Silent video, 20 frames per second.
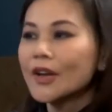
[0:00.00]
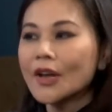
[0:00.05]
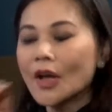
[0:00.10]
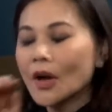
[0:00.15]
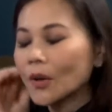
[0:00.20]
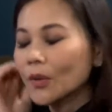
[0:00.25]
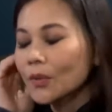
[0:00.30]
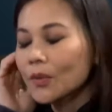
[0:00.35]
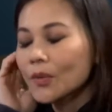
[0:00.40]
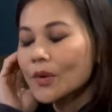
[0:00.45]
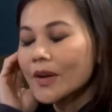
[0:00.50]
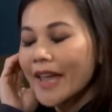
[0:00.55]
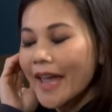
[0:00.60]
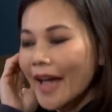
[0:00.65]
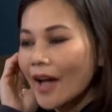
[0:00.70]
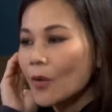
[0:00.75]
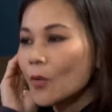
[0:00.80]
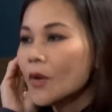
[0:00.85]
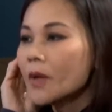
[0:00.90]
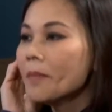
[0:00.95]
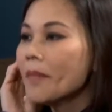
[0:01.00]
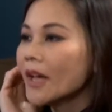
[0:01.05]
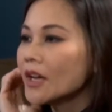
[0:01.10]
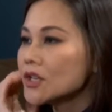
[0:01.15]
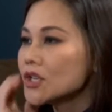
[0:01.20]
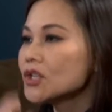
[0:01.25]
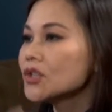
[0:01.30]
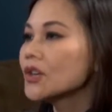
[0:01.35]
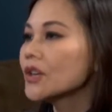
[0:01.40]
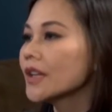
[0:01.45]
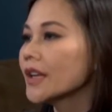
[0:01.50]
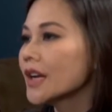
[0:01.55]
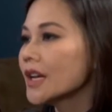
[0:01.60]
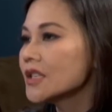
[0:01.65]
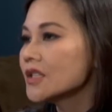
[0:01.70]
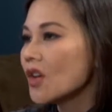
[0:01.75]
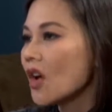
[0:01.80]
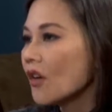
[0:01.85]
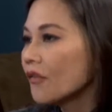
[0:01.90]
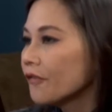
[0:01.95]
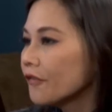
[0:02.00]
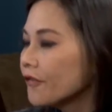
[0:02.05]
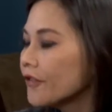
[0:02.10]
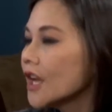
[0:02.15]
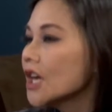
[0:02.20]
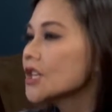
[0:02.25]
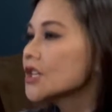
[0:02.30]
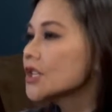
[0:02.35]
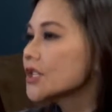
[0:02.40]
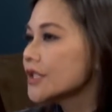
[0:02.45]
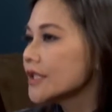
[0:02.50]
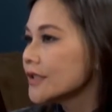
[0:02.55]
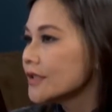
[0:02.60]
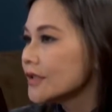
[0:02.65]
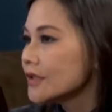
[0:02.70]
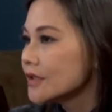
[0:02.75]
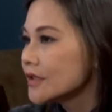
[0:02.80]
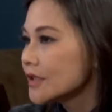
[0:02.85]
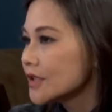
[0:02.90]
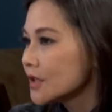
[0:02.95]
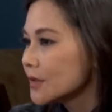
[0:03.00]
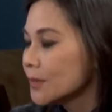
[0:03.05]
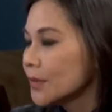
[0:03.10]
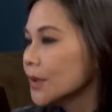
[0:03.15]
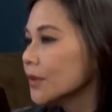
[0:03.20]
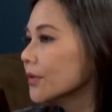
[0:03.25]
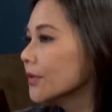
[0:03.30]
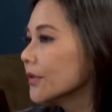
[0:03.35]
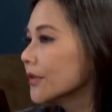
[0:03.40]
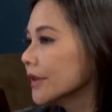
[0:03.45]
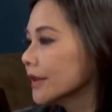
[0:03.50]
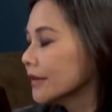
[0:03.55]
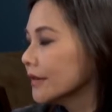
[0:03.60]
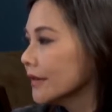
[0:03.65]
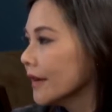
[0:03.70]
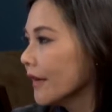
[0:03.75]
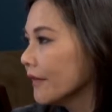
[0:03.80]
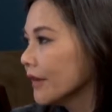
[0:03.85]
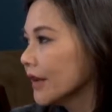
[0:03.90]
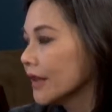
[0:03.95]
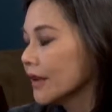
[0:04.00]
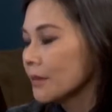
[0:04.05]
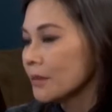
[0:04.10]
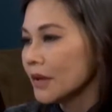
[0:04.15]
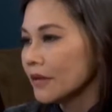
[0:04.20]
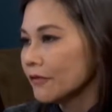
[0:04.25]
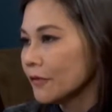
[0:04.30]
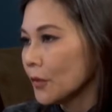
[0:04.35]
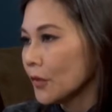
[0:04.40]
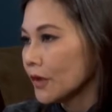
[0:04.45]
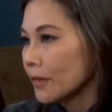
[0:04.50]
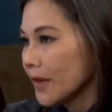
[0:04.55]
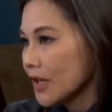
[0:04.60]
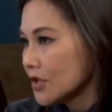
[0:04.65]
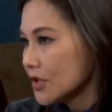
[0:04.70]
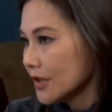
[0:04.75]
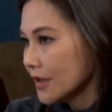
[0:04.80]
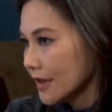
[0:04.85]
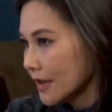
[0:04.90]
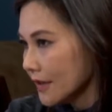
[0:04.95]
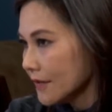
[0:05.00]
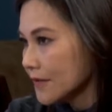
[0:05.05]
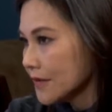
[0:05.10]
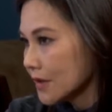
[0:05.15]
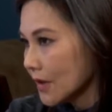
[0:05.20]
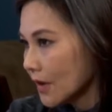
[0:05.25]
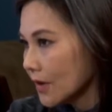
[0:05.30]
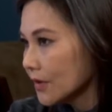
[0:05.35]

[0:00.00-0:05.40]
No. Yeah, we make sure that it's all flush and smooth and everything before the patient leaves. So.